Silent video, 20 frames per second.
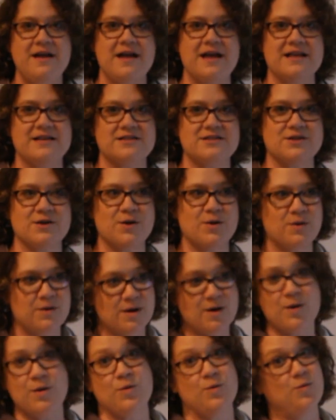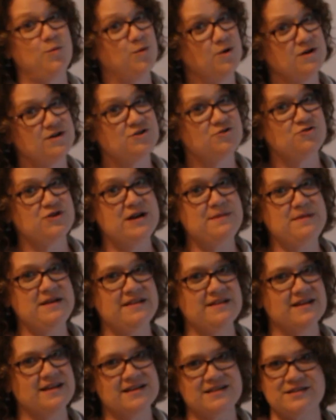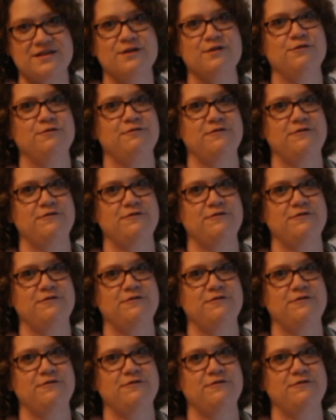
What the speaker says: And so we're streaming this